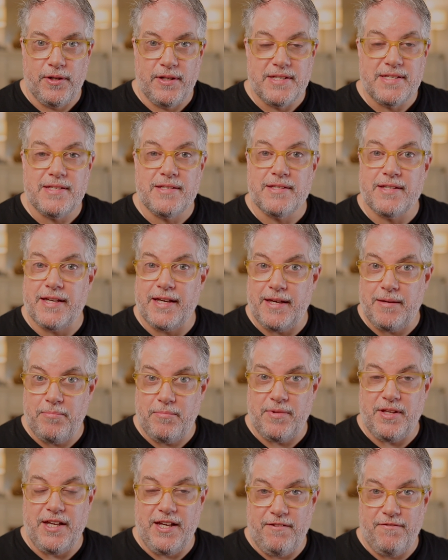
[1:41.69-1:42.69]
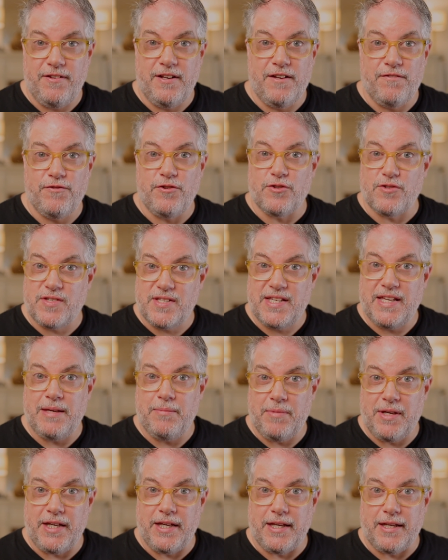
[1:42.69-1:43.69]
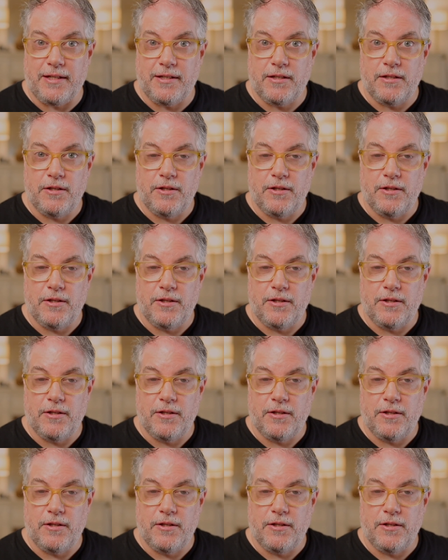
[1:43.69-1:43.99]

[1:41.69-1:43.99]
Skim, even if you're skimming it,